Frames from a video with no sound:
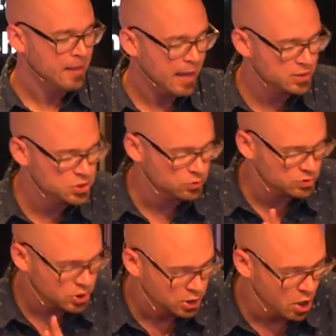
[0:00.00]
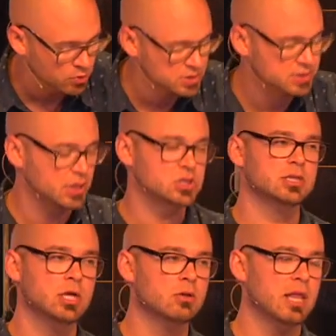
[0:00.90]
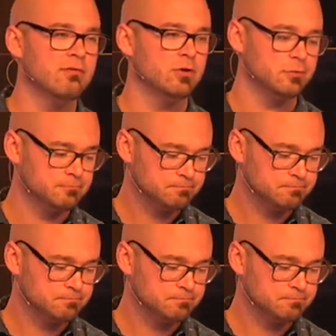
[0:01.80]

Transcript: and to go to such a low level,